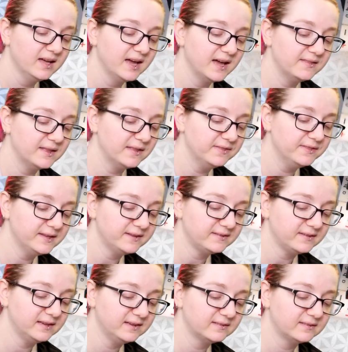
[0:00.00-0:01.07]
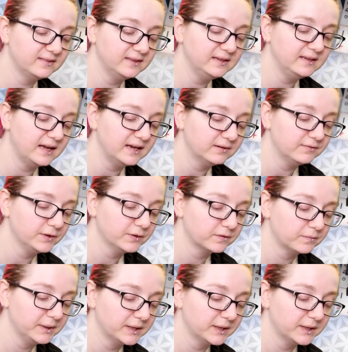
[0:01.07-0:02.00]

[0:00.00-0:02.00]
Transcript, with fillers: And then this is the native USB